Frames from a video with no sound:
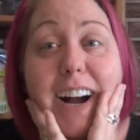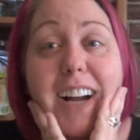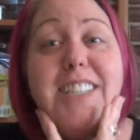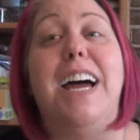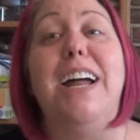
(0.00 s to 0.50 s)

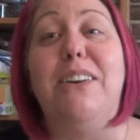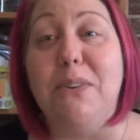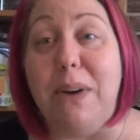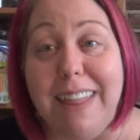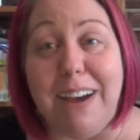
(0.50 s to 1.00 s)
gosh, I don't
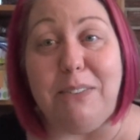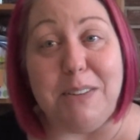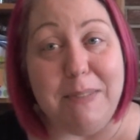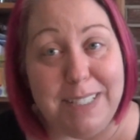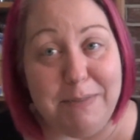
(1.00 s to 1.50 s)
know why that
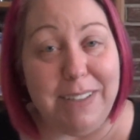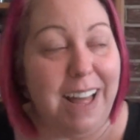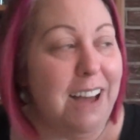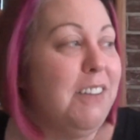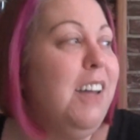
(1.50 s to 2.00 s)
word makes me
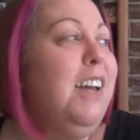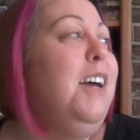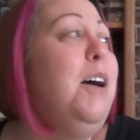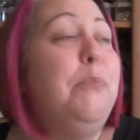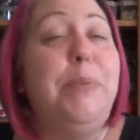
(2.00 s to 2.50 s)

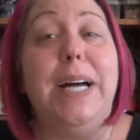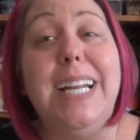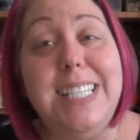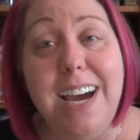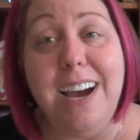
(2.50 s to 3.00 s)
laugh, but
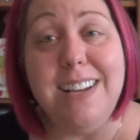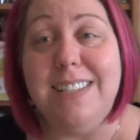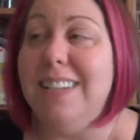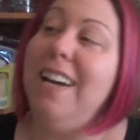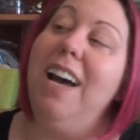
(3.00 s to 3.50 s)
it
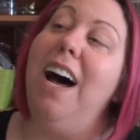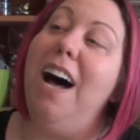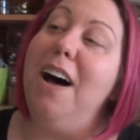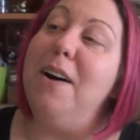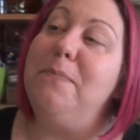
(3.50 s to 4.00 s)
does.
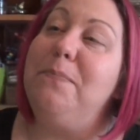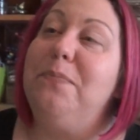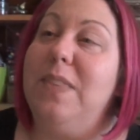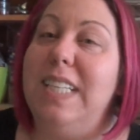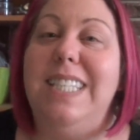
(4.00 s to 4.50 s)

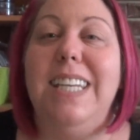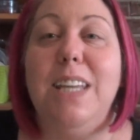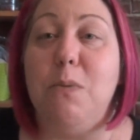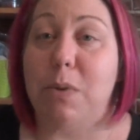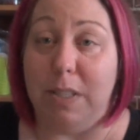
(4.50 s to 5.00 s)

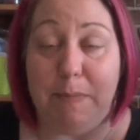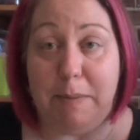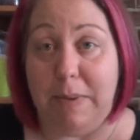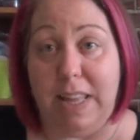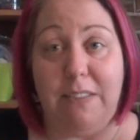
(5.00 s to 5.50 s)
Silly words
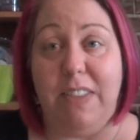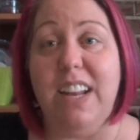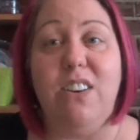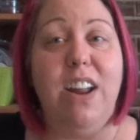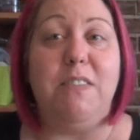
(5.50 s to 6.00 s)
make me laugh.
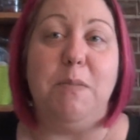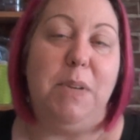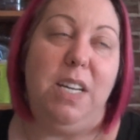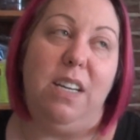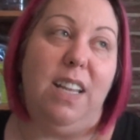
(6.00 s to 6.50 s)
They don't have to
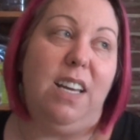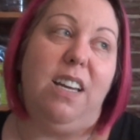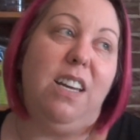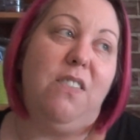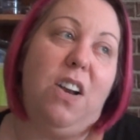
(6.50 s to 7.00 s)
be, like,
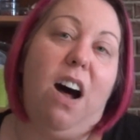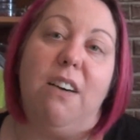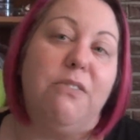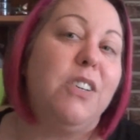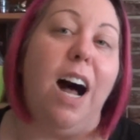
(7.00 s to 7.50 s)
even
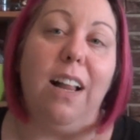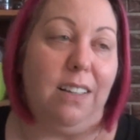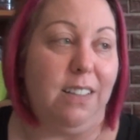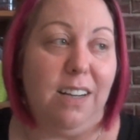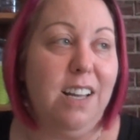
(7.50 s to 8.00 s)
off
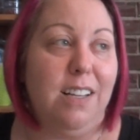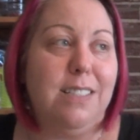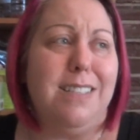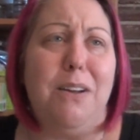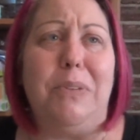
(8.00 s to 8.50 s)
color, because
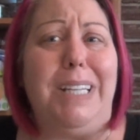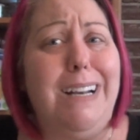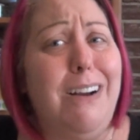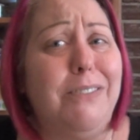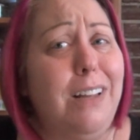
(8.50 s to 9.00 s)
it's not really
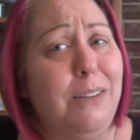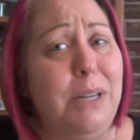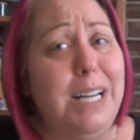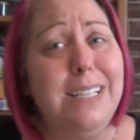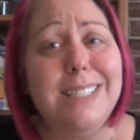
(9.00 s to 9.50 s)
an off color
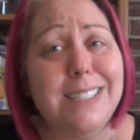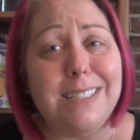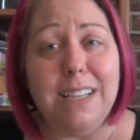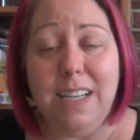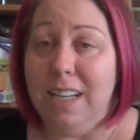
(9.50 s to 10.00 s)
word. It's
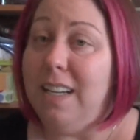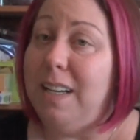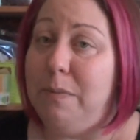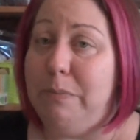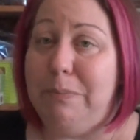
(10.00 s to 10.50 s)
just
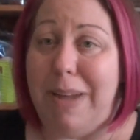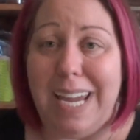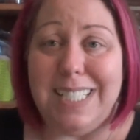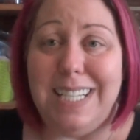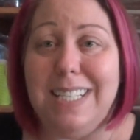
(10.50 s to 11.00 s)

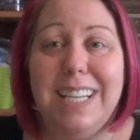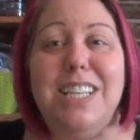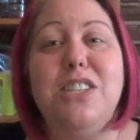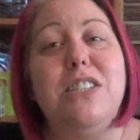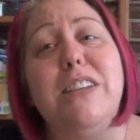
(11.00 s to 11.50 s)
panties.
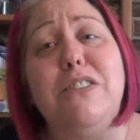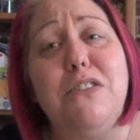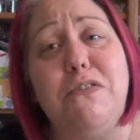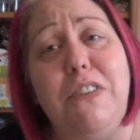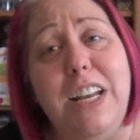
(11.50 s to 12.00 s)
It's just
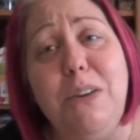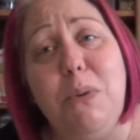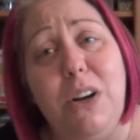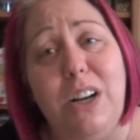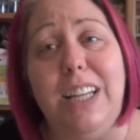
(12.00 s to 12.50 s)
such a funny
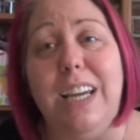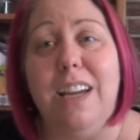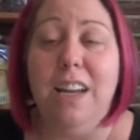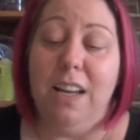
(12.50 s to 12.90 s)
word, like,